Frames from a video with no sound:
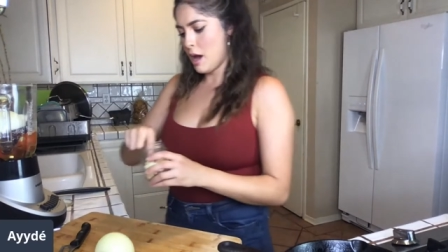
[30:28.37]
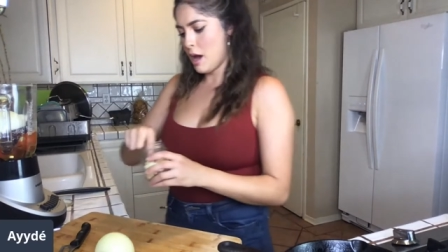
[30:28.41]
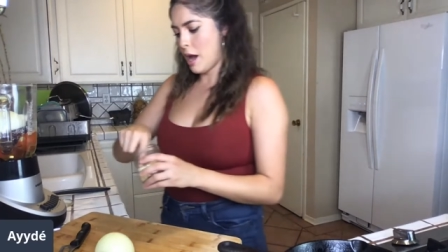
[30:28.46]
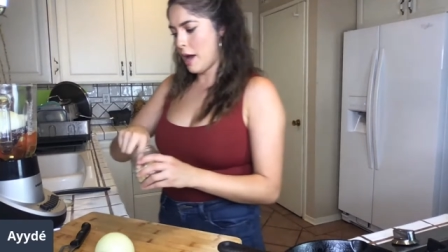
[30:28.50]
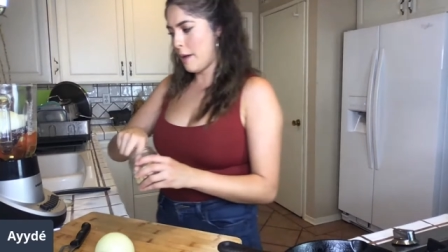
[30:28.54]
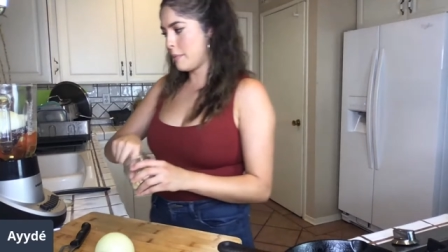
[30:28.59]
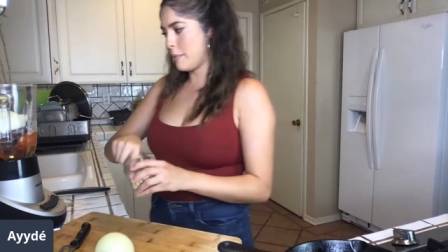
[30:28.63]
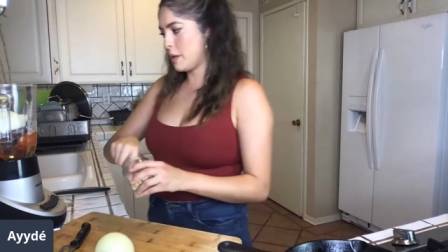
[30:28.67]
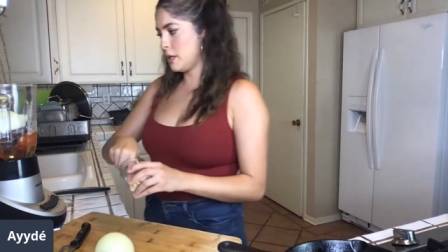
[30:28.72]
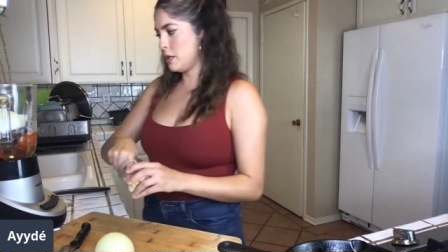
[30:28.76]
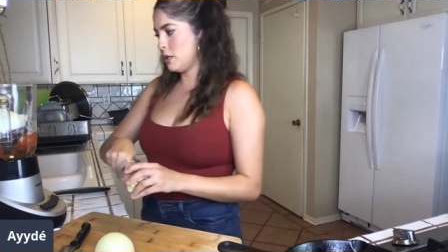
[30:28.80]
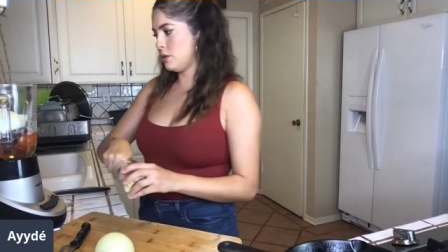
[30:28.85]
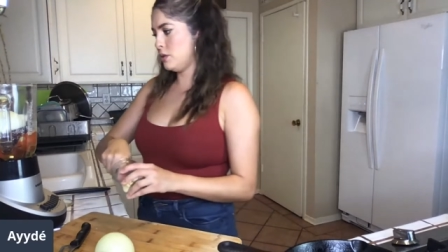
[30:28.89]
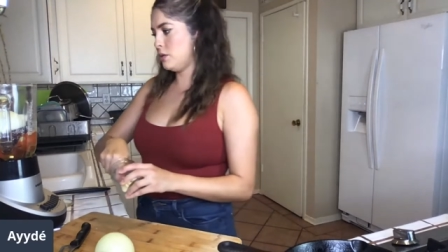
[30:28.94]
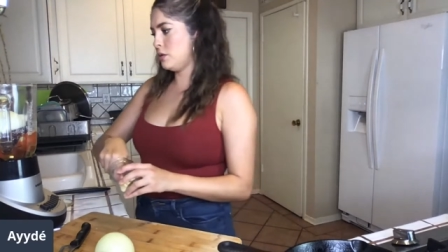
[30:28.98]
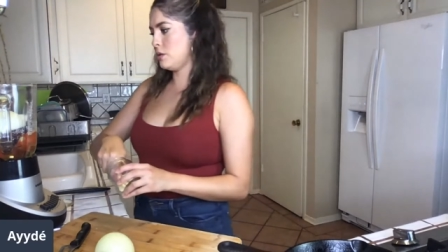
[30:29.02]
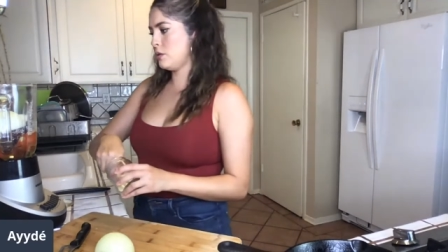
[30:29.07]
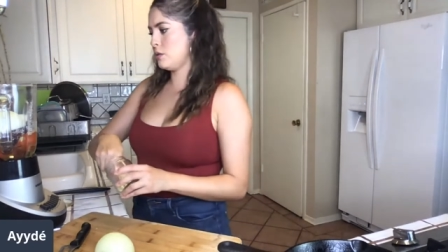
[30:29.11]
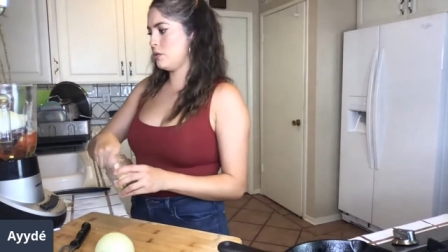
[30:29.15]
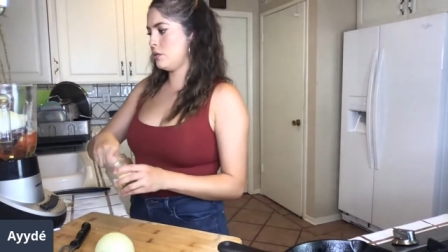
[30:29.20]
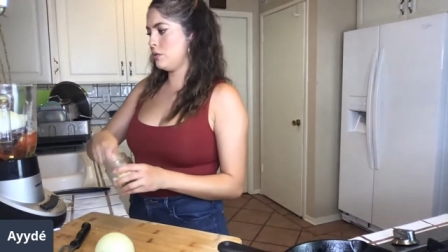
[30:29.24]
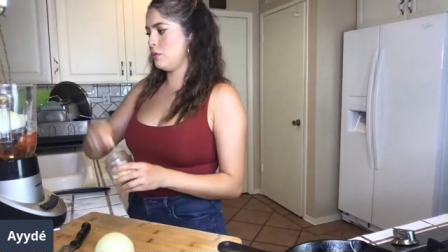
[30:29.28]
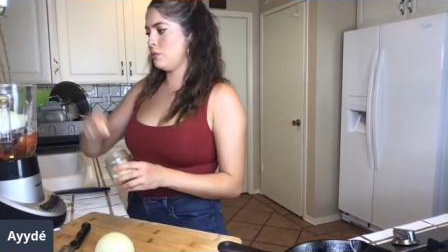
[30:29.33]
I'm gonna
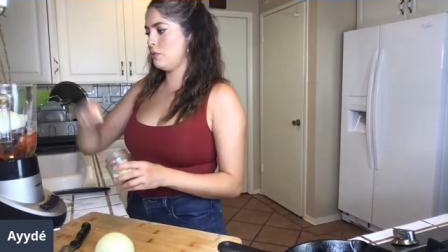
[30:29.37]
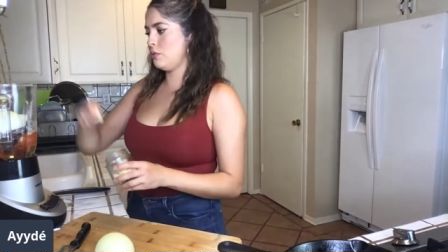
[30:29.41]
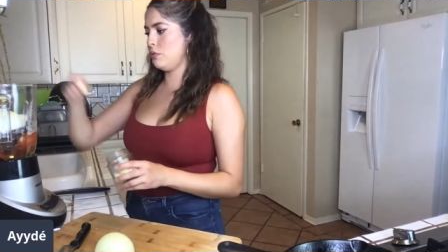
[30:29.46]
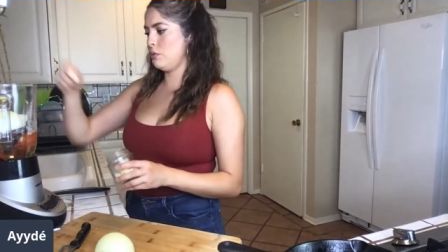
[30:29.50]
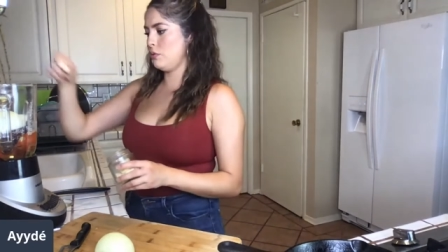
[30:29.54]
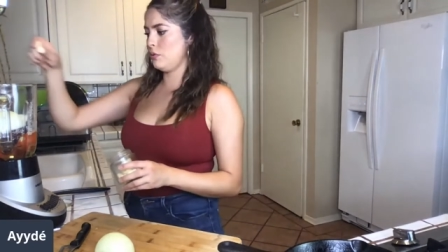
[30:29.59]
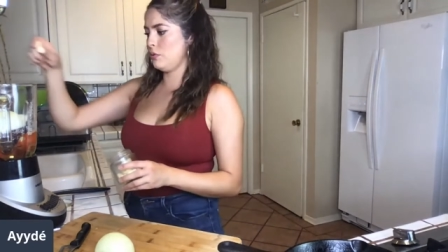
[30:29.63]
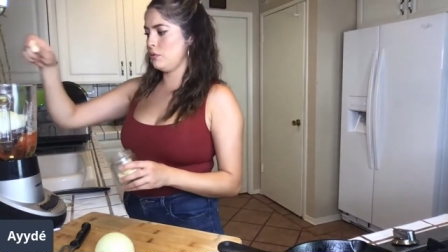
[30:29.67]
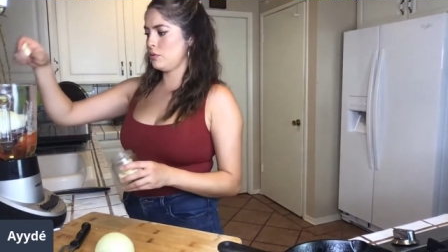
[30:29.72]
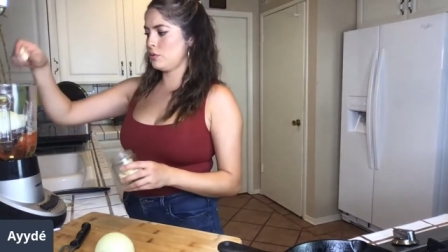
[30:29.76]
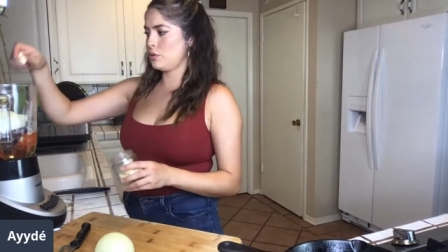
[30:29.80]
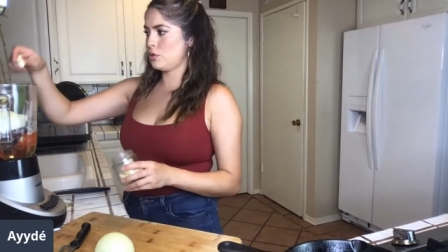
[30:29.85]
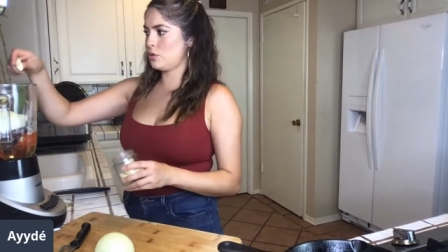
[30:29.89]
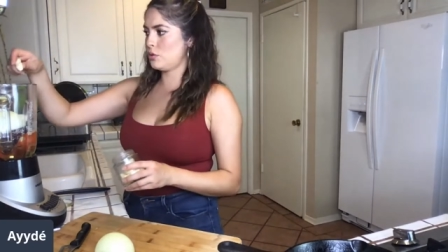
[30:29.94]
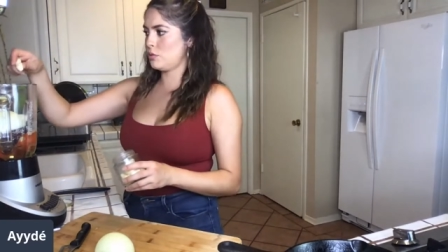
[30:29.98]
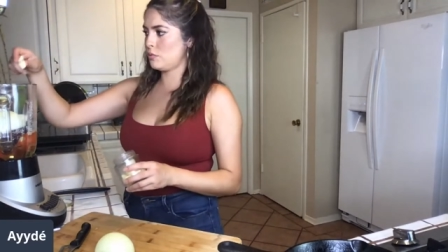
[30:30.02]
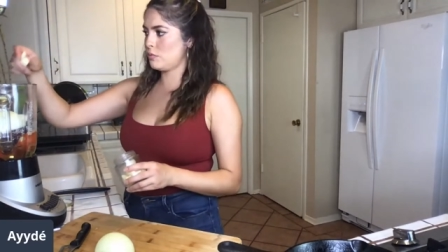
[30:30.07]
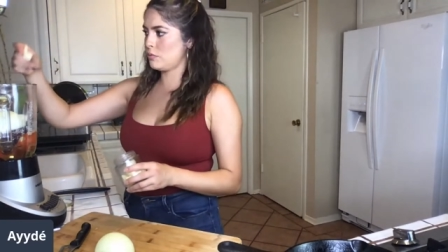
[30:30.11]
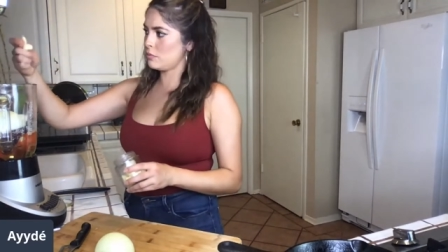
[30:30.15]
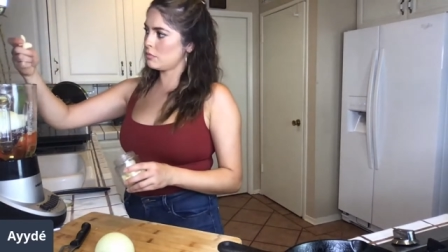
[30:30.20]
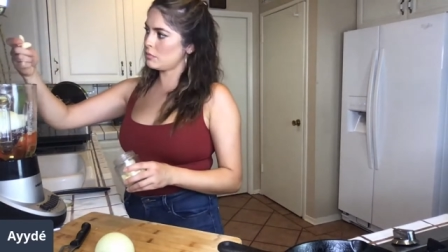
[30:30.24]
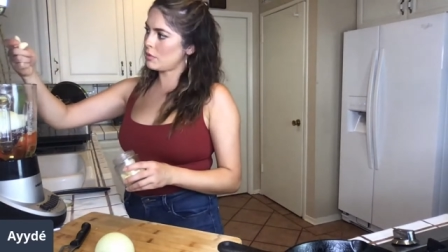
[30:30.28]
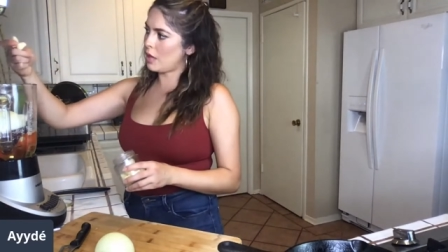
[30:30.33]
do,
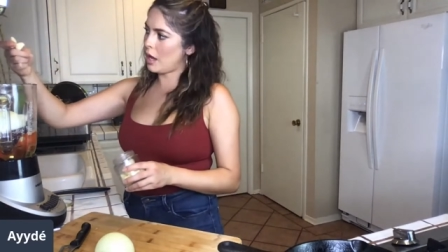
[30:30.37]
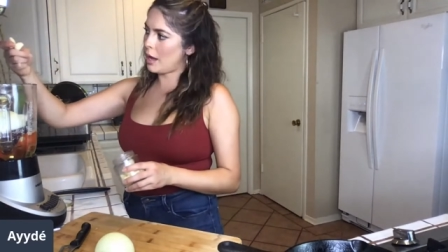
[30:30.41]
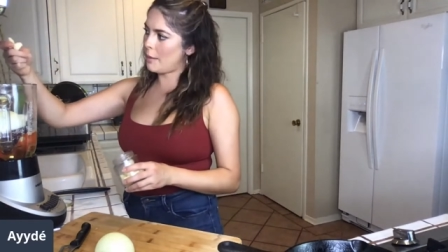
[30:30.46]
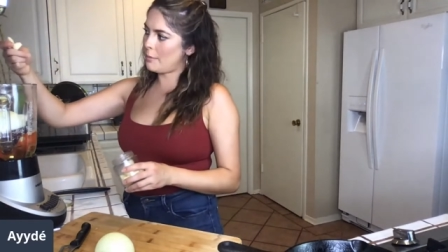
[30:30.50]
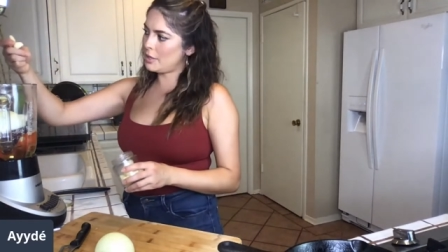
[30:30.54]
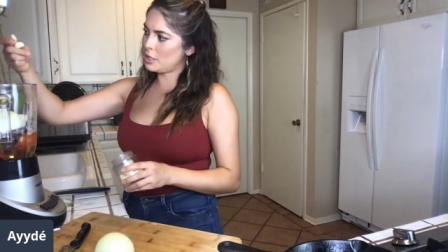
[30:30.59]
I'm